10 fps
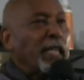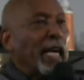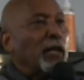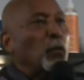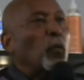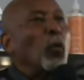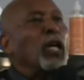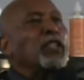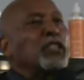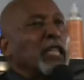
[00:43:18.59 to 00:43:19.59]
at
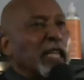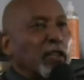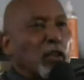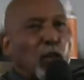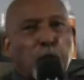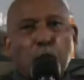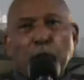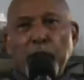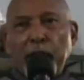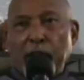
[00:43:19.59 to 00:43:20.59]
once,
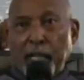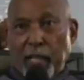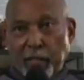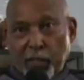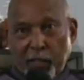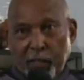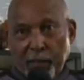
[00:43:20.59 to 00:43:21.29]
including us.